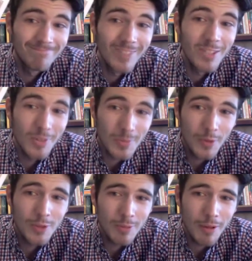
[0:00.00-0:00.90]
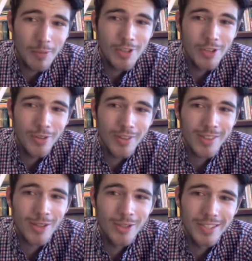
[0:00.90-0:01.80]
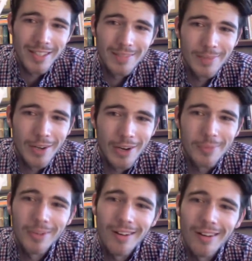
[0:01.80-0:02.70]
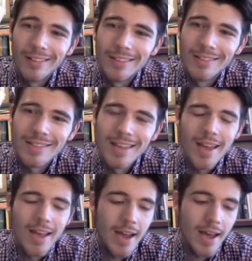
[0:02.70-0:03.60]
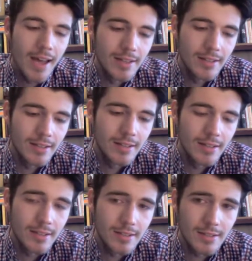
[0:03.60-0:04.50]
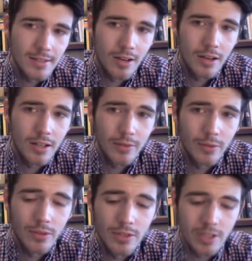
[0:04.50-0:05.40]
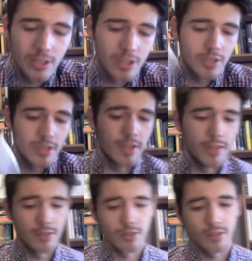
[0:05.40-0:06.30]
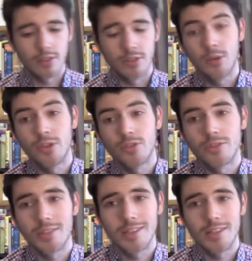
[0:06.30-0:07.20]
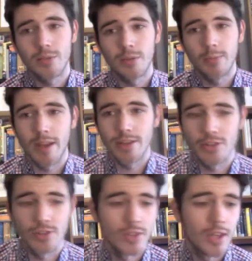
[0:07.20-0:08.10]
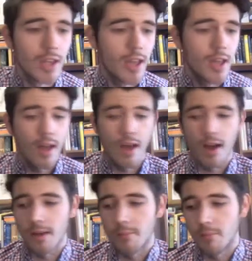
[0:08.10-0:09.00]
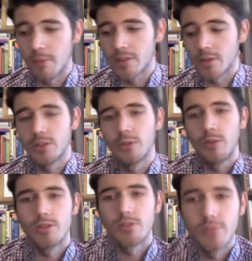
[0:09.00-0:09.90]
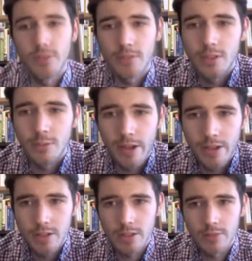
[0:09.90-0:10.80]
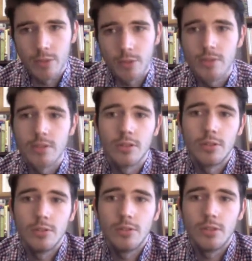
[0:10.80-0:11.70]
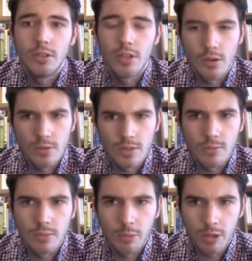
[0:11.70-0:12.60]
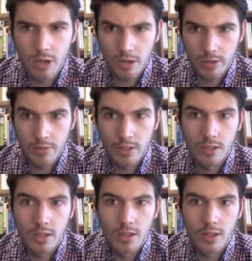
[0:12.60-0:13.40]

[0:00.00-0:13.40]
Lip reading: So this book was published in 2013 by HarperCollins, and this hardcover first edition is 263 pages, but it's only 252 pages if you exclude notes and bibliography,